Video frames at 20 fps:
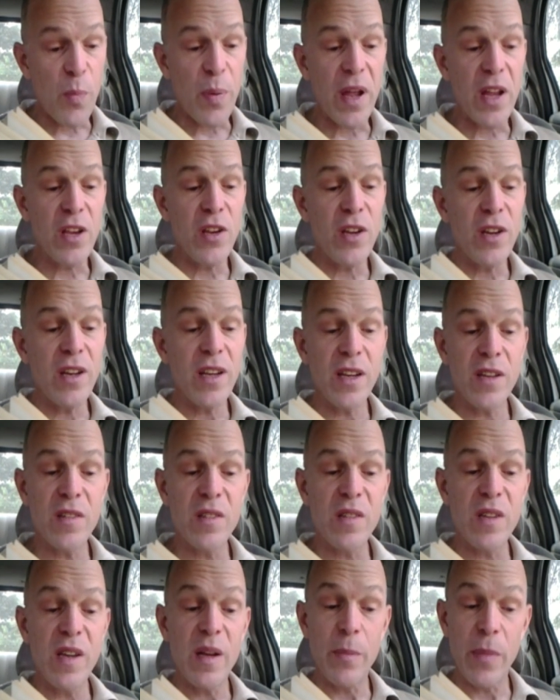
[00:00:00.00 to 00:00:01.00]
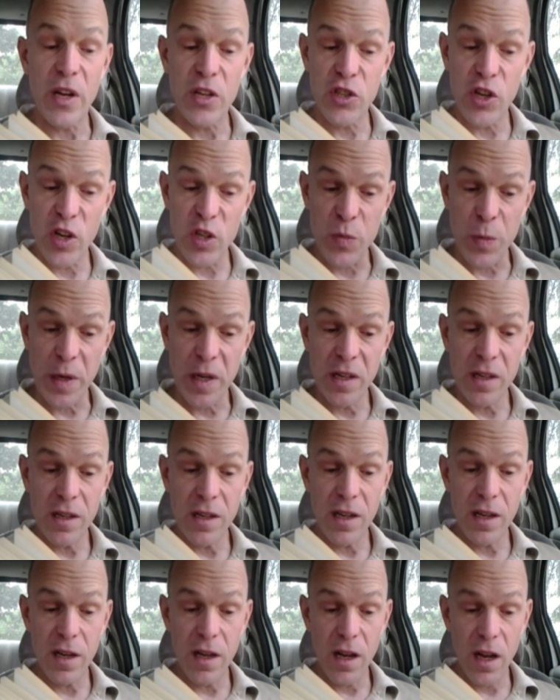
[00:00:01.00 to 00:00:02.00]
Their opinion is, in my
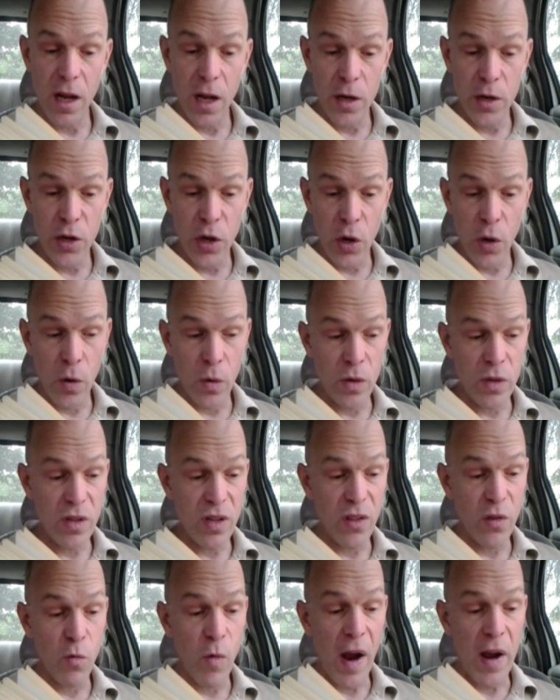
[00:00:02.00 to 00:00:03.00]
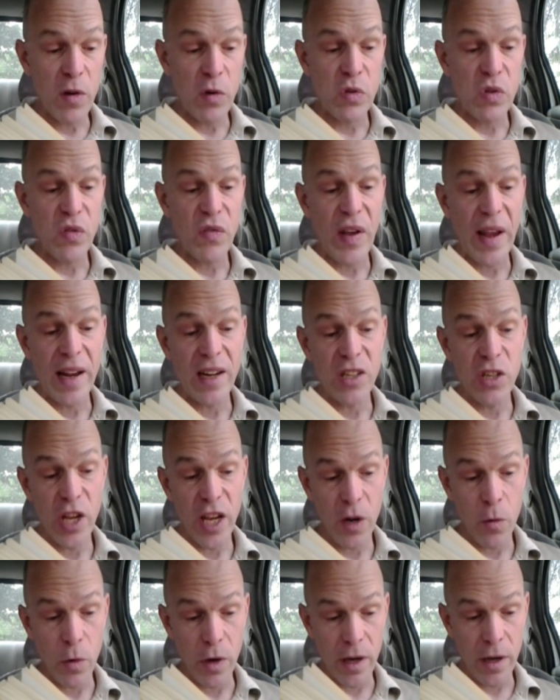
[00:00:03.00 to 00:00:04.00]
judgment, unknown to the writers of
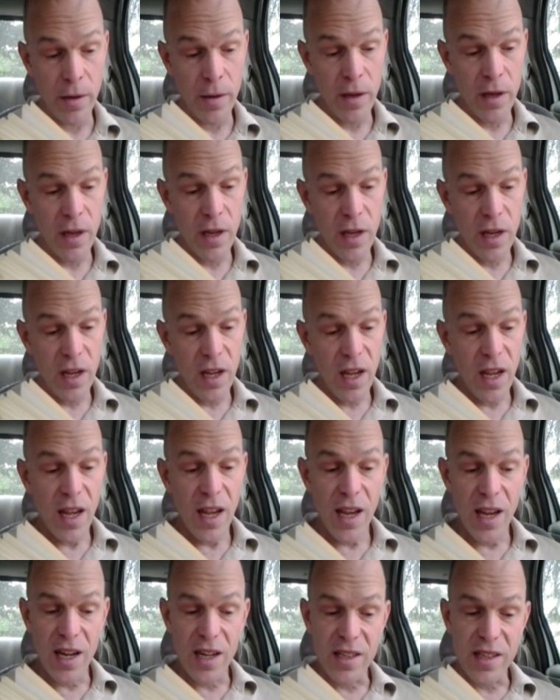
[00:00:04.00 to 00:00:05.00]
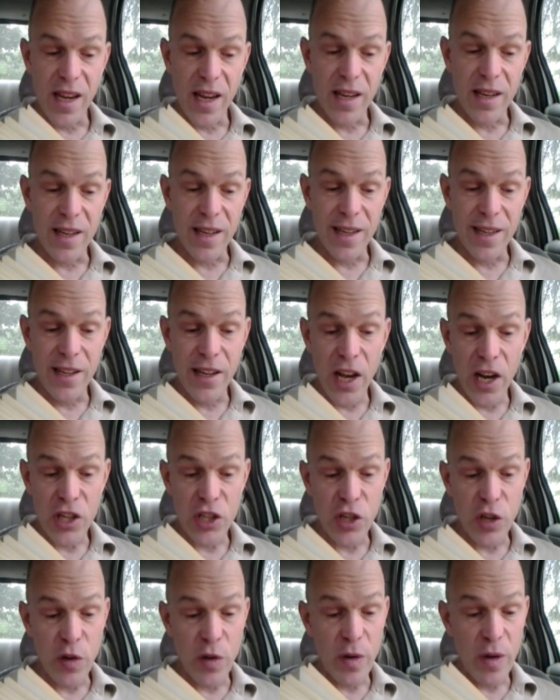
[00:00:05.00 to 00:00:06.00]
antiquity, and is a
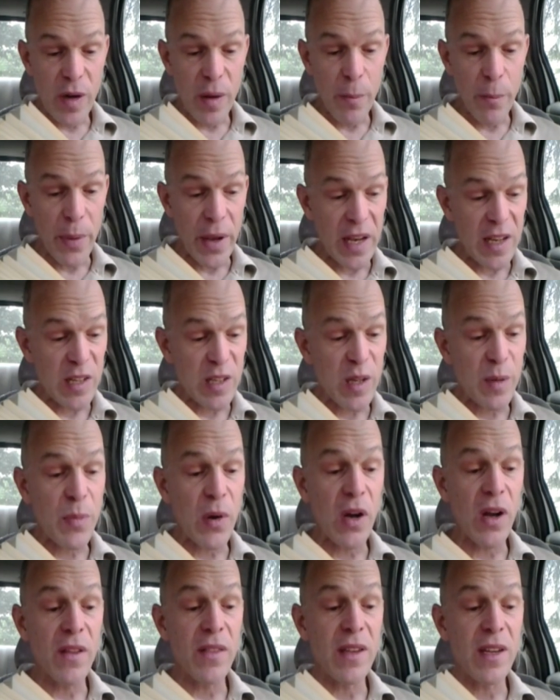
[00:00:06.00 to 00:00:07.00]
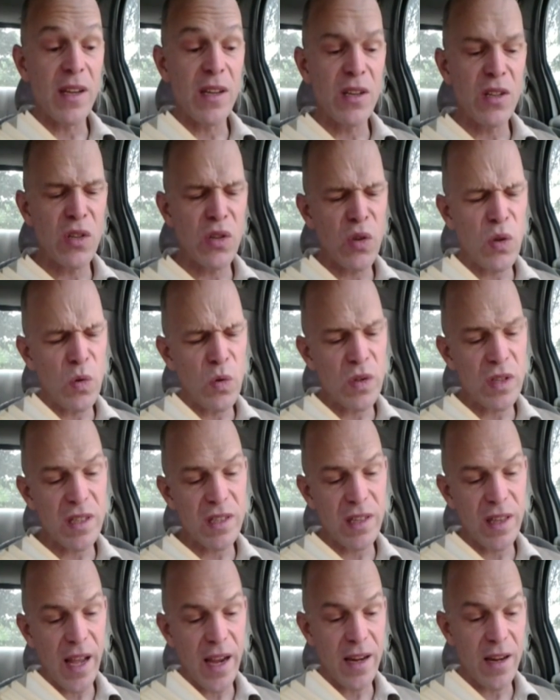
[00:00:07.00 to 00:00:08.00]
deduction based upon the
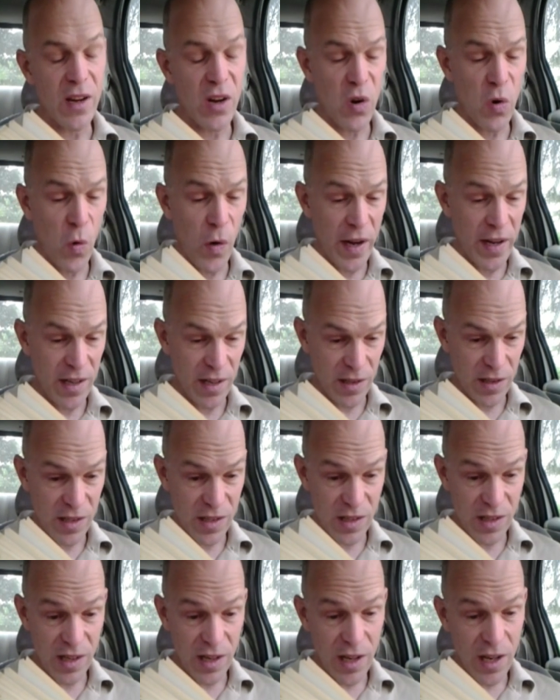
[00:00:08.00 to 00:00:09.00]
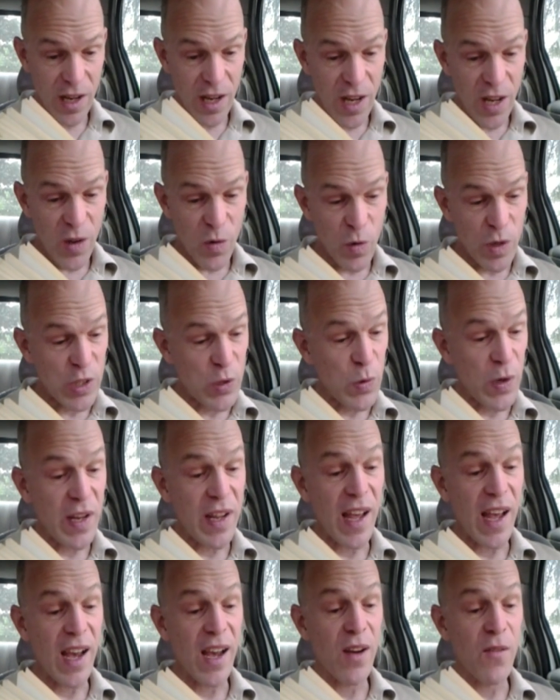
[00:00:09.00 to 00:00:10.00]
too slight acquaintance
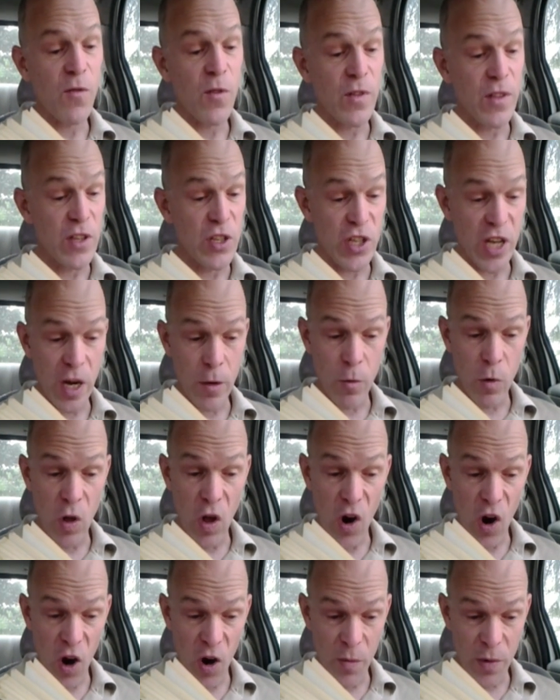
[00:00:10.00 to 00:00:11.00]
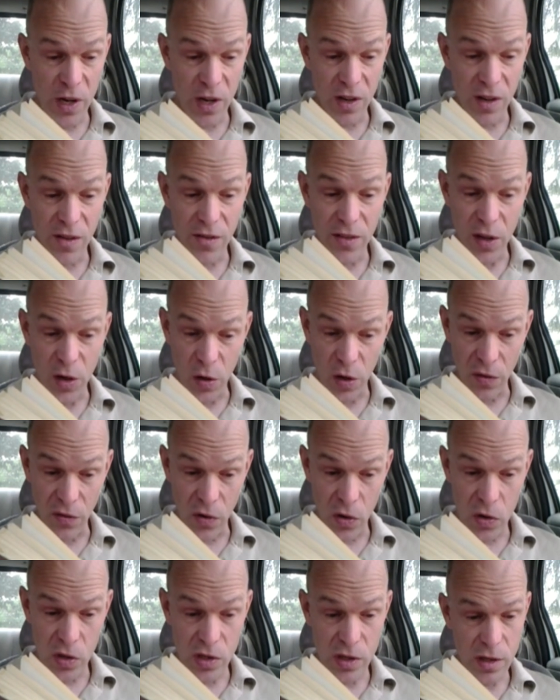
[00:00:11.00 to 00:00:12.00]
which we have with the general harmony of the
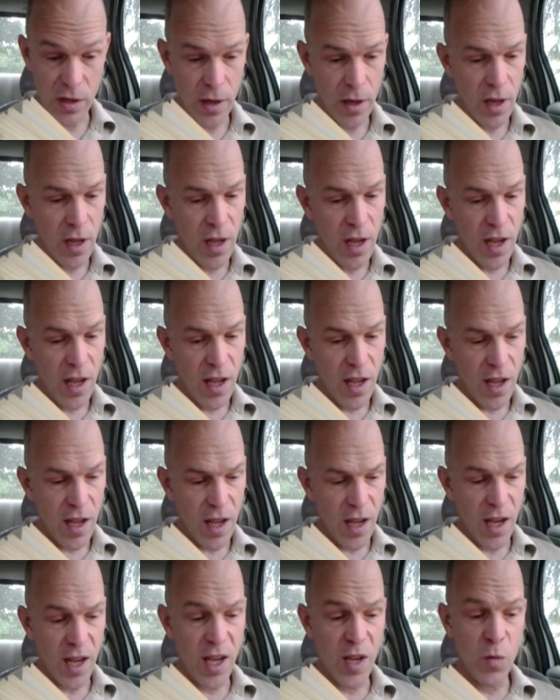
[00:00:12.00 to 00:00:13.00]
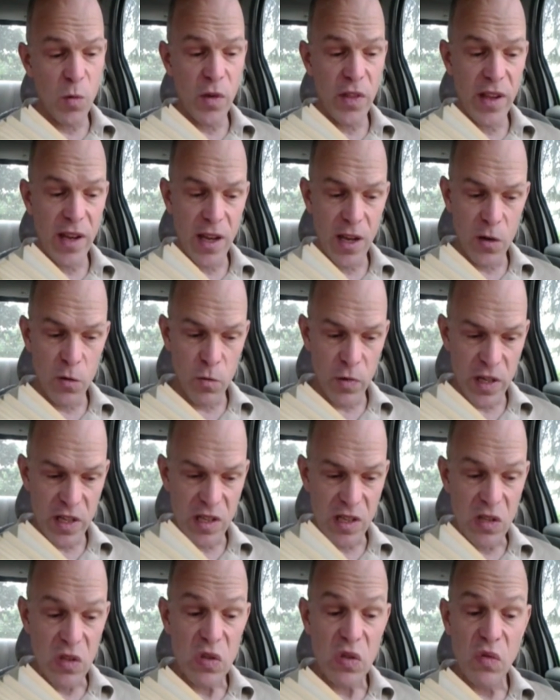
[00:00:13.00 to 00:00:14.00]
universe and with the
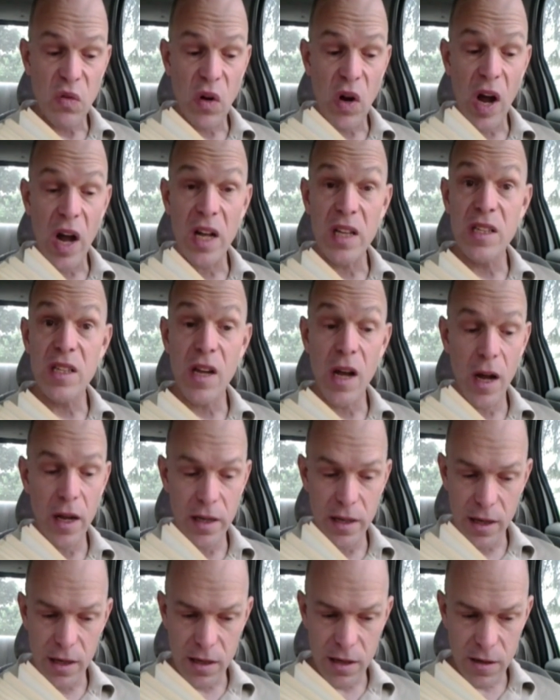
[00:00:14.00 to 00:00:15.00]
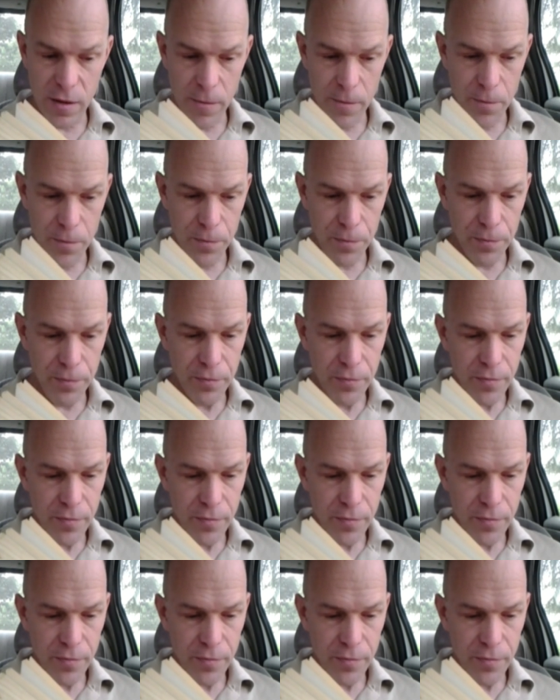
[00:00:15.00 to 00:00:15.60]
hidden reasons for God's conduct.